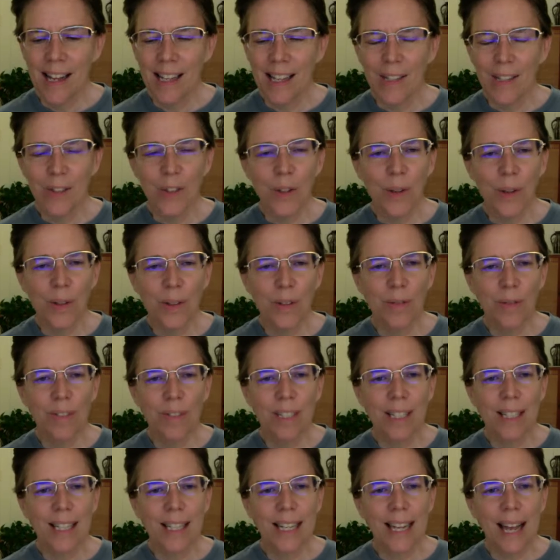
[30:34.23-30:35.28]
So it's
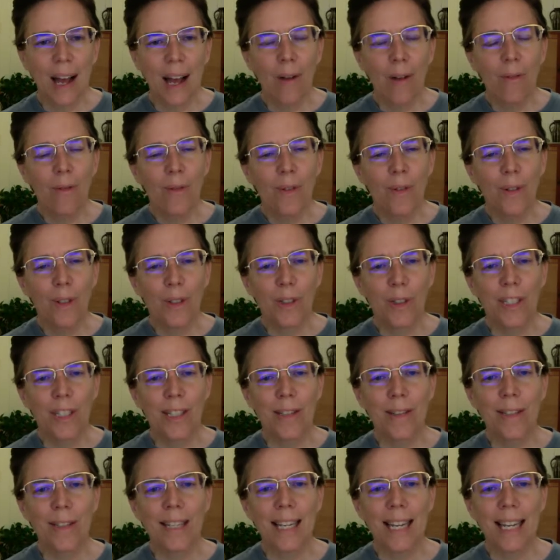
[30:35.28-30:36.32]
really helpful
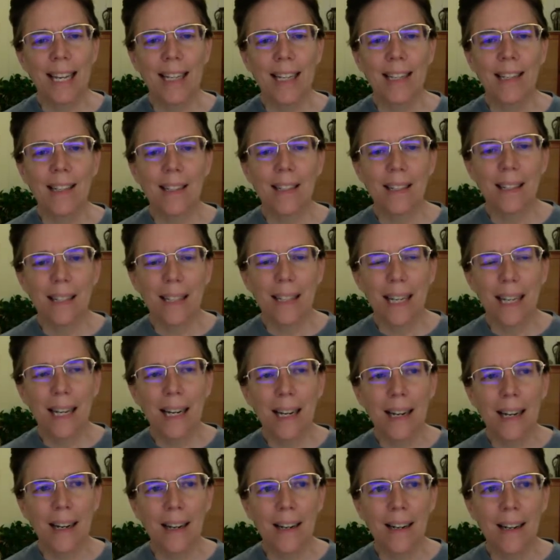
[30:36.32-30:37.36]
to get
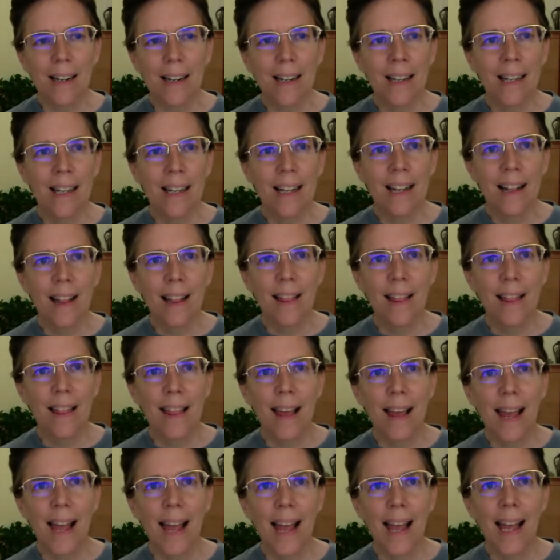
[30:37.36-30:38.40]
clear
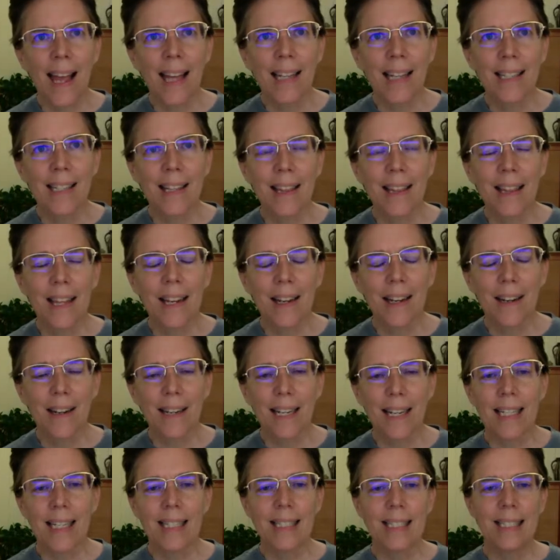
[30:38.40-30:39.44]
that there
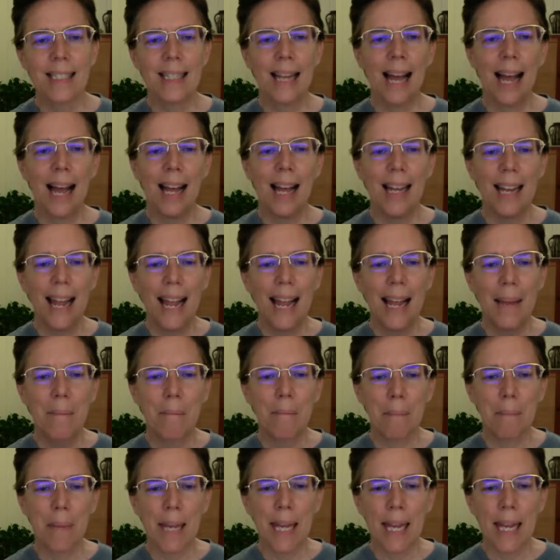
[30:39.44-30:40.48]
is not a
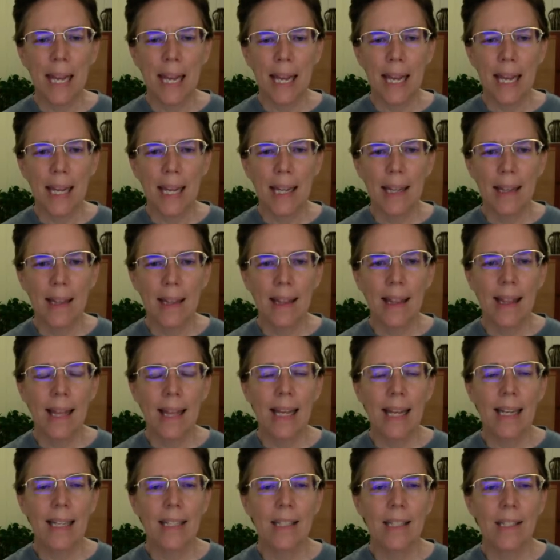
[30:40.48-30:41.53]
me
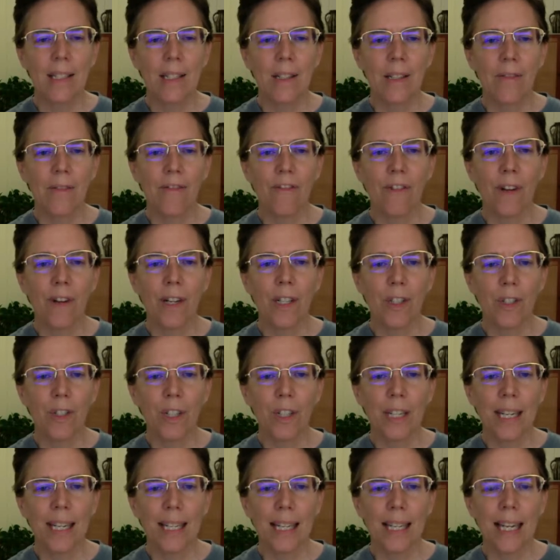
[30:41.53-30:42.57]
that is
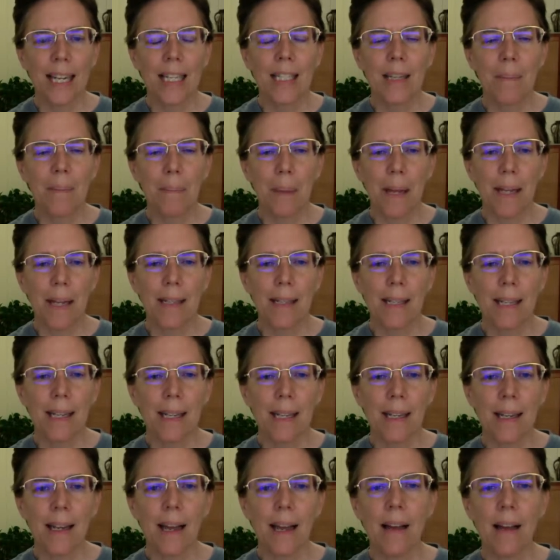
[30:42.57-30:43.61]
functioning
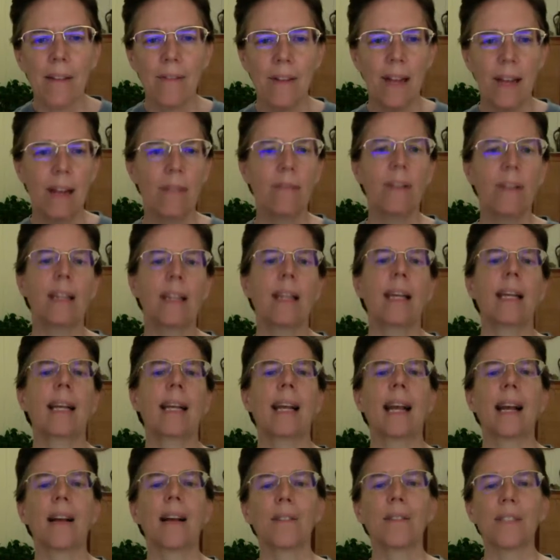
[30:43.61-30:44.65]
independent of everything
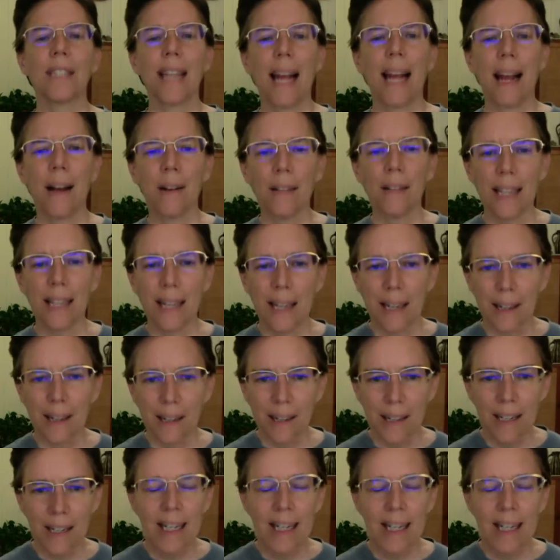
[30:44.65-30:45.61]
else out here.